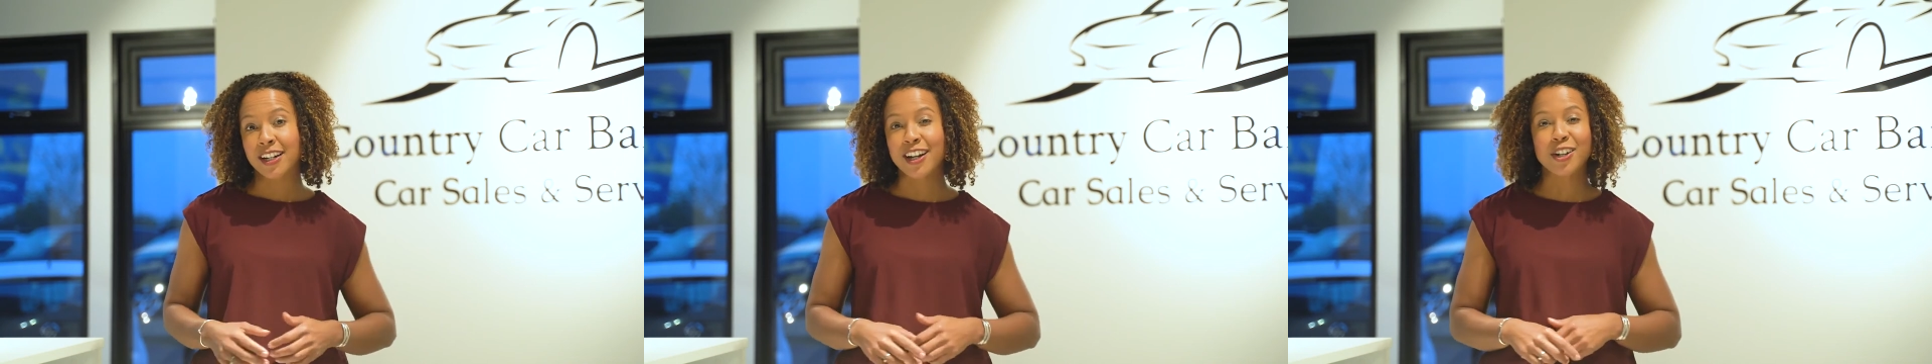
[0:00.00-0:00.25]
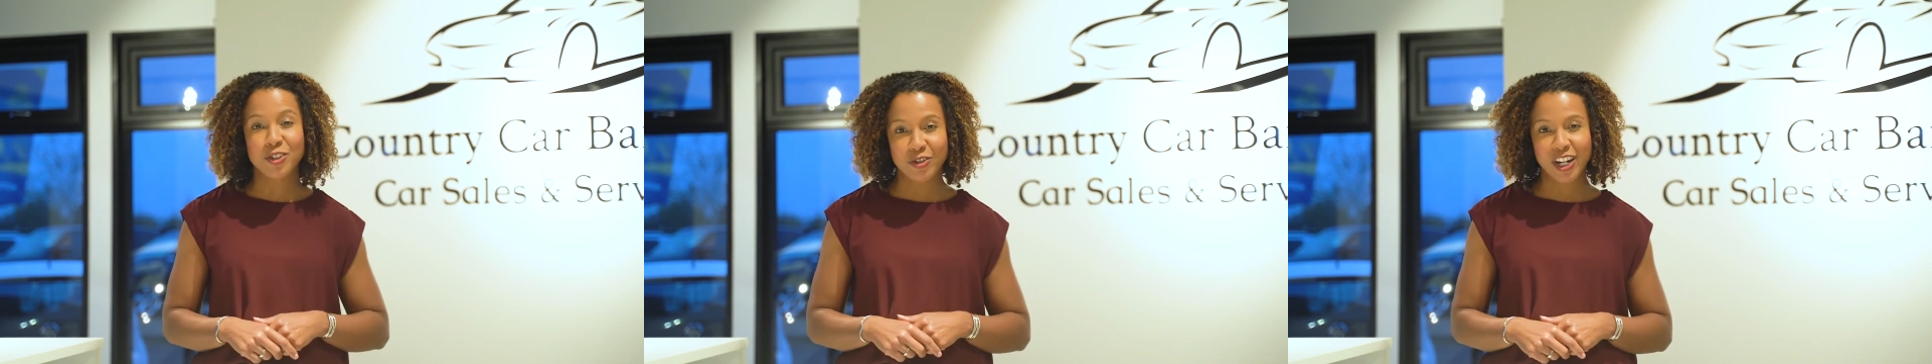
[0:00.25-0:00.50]

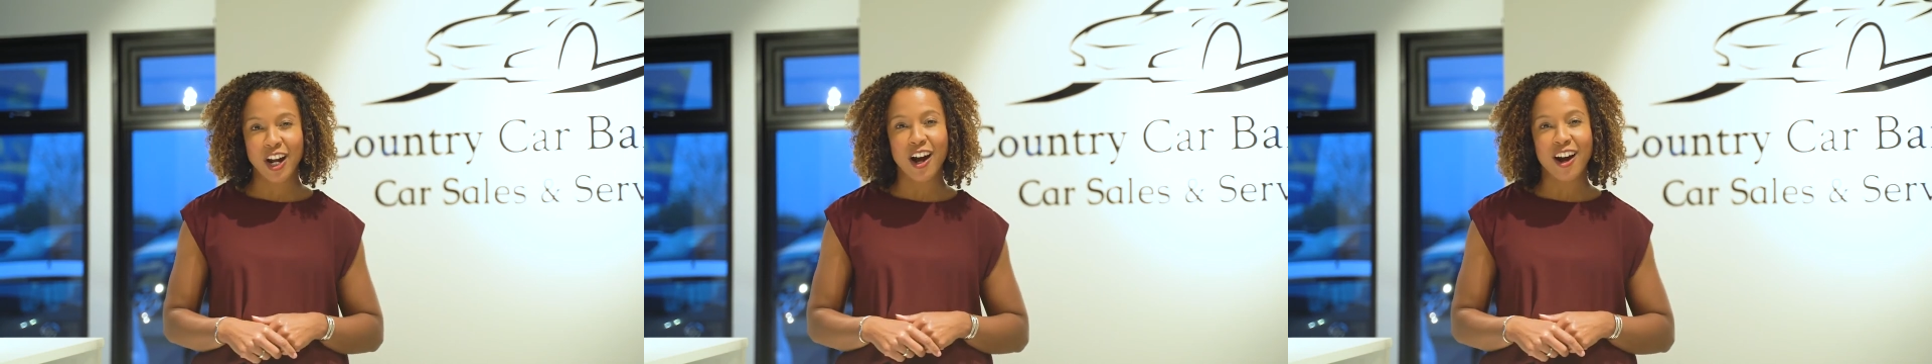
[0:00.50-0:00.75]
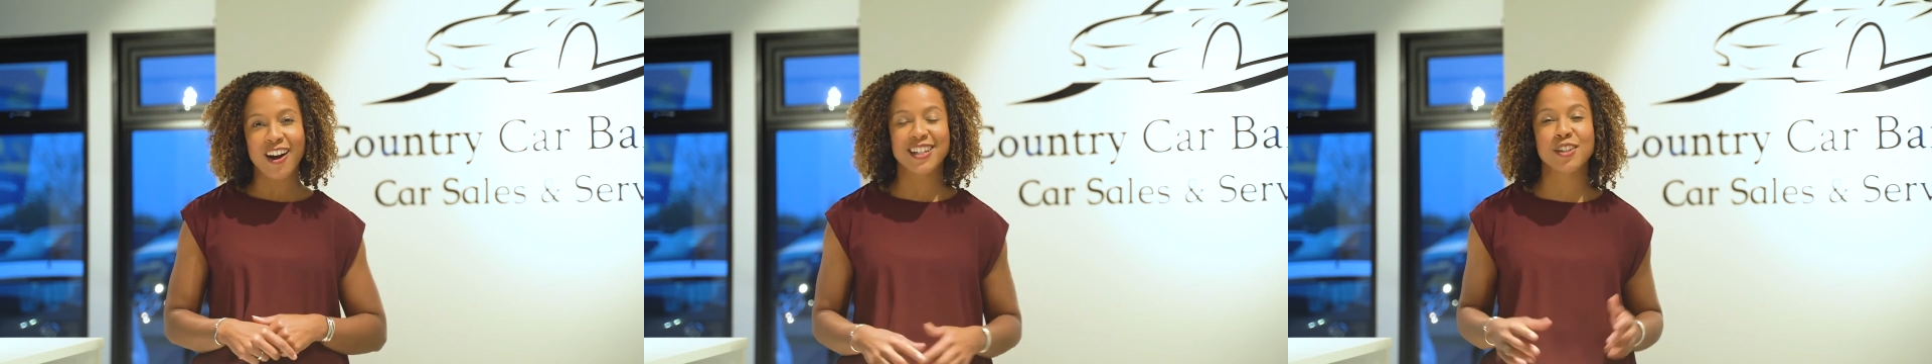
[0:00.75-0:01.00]
Country
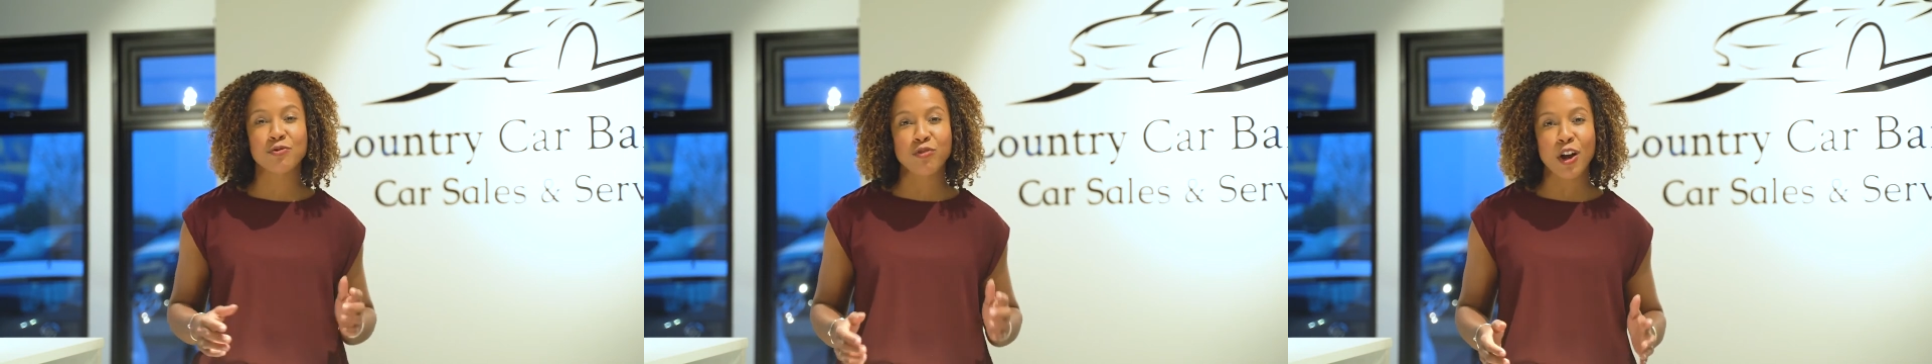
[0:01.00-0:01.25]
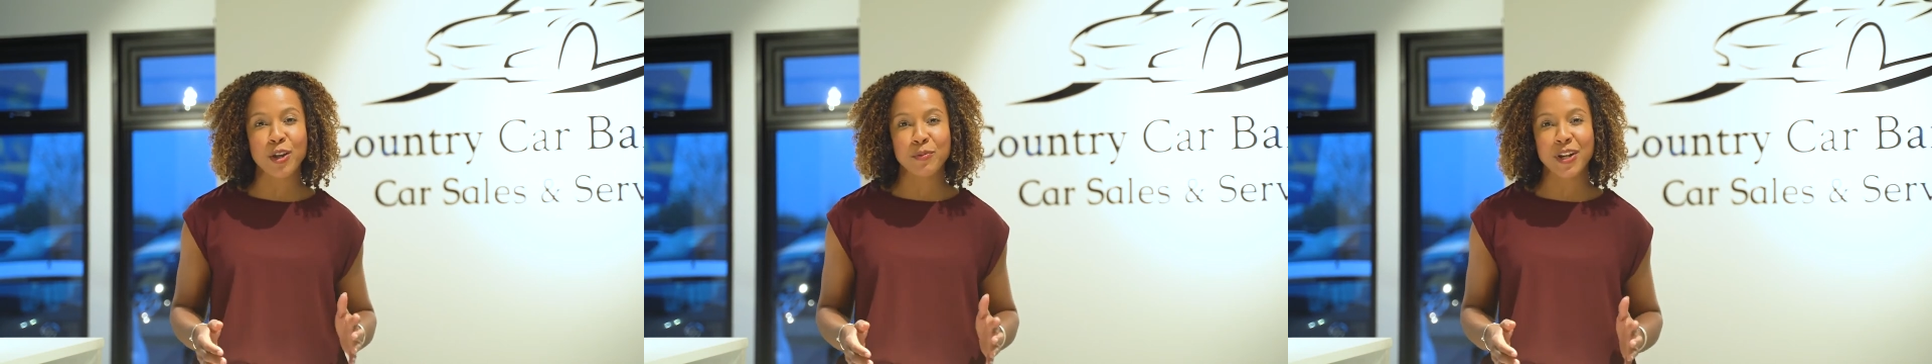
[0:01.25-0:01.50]
Car is the
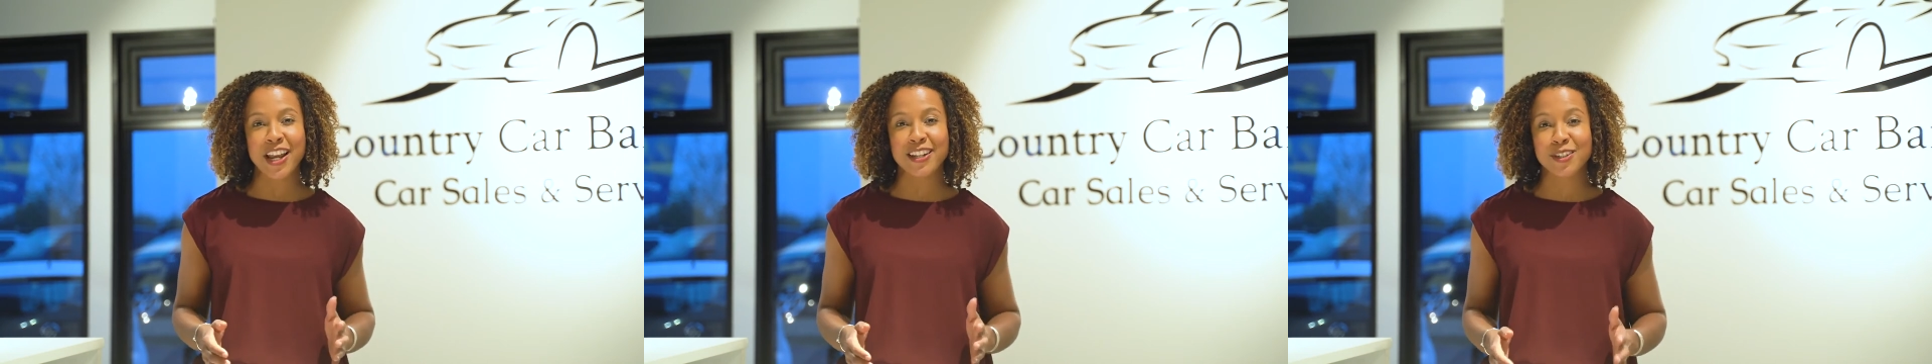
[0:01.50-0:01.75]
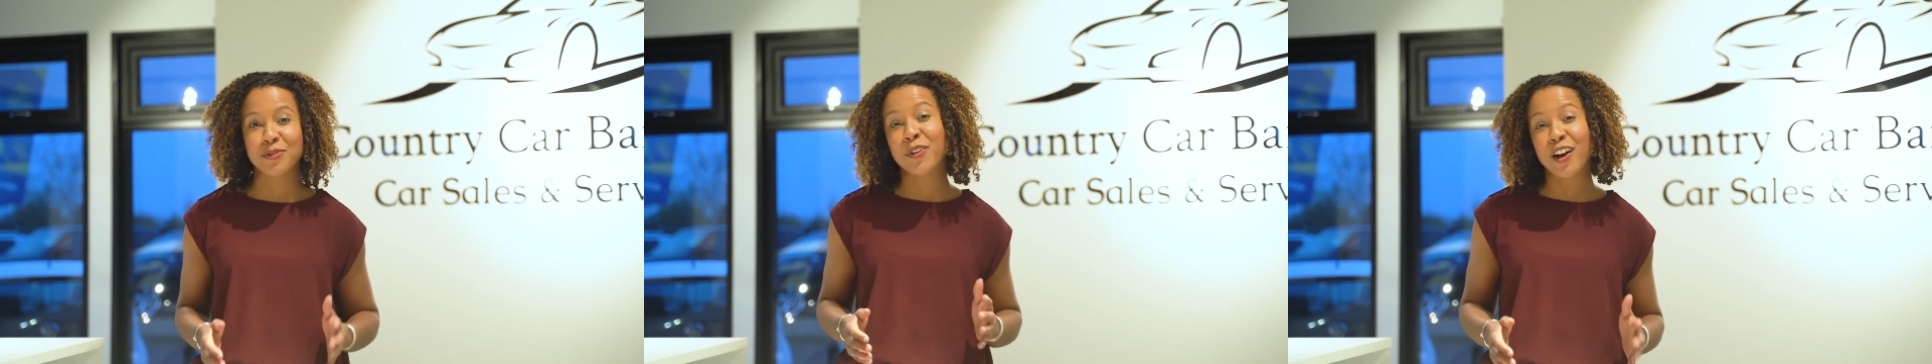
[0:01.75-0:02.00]
right
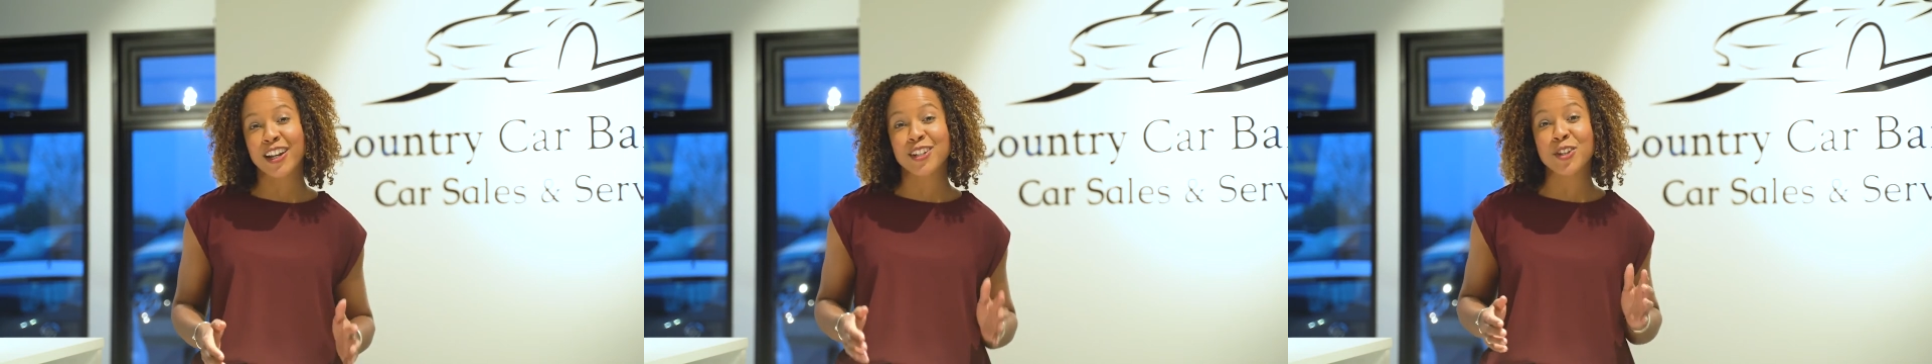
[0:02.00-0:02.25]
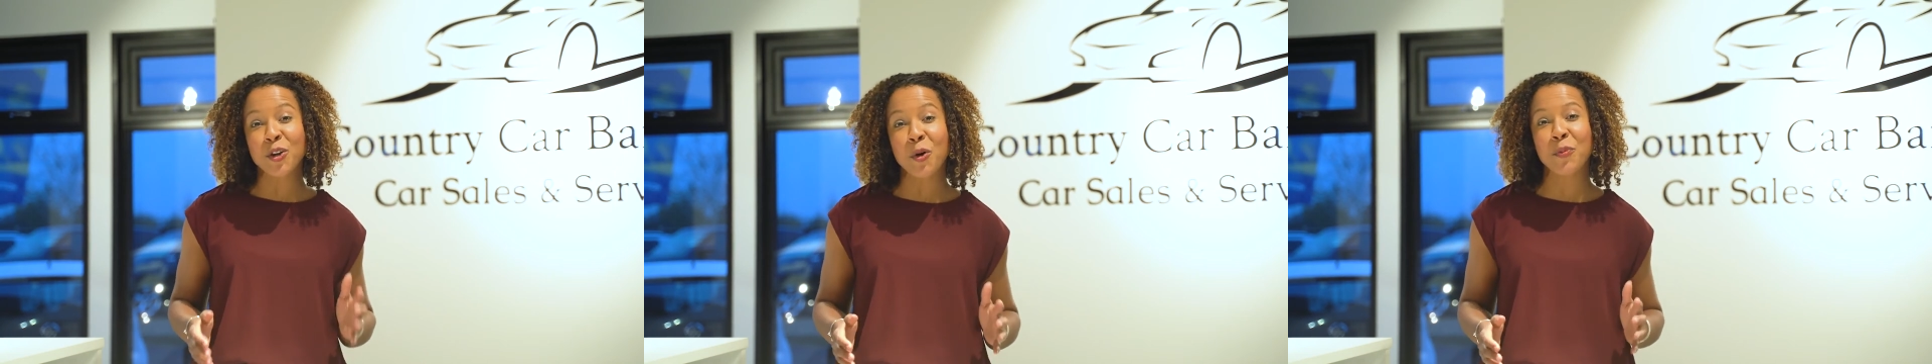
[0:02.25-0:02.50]
place to find
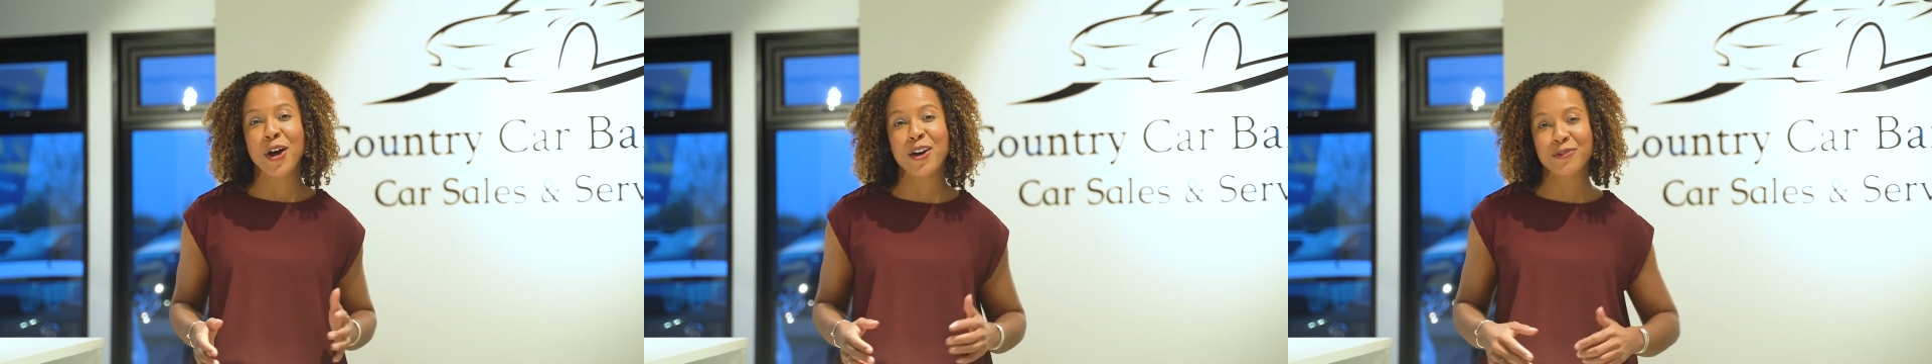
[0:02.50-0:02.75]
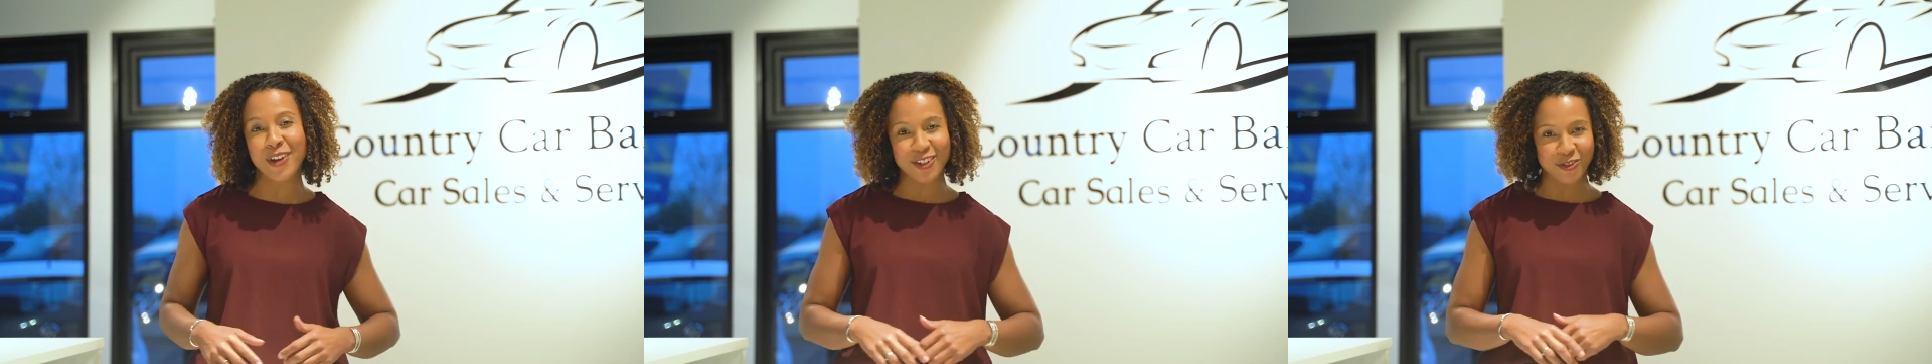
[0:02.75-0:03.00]
your
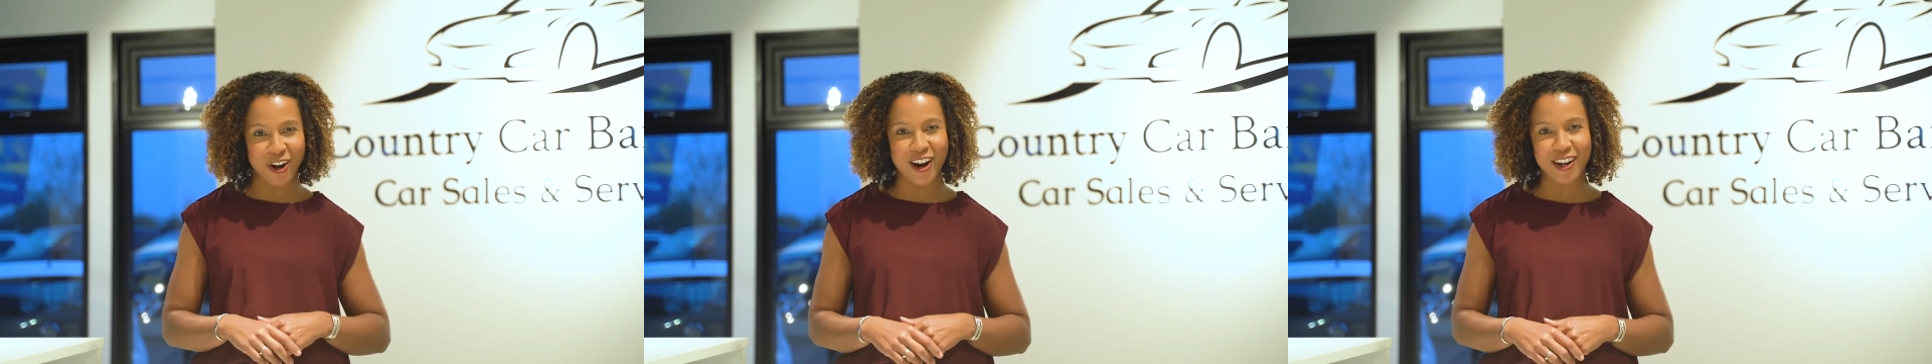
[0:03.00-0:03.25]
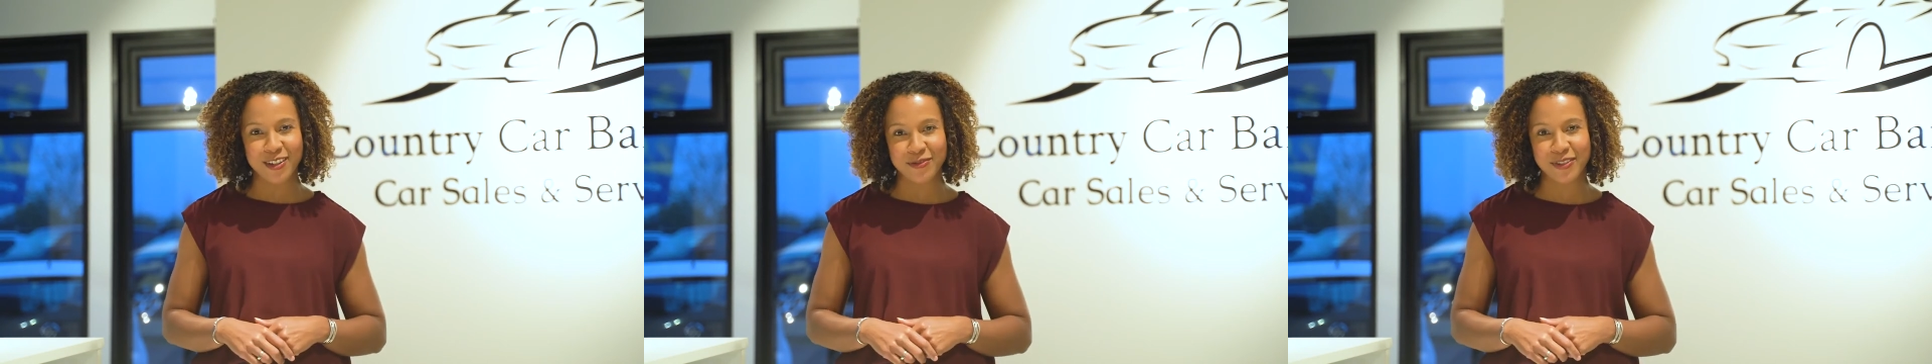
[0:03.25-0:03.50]
perfect
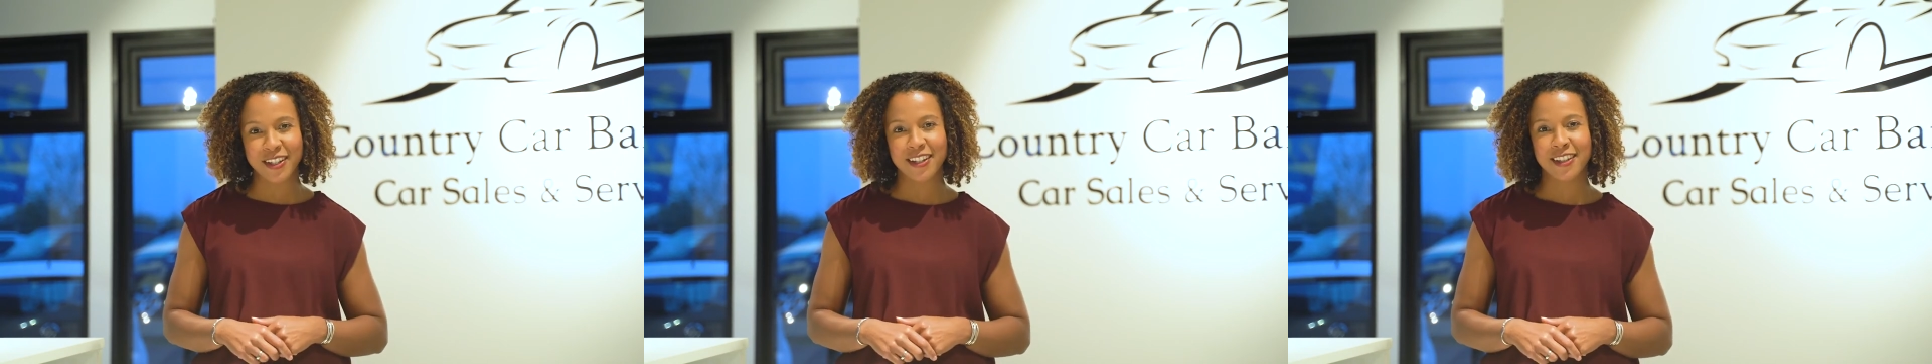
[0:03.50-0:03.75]
drive.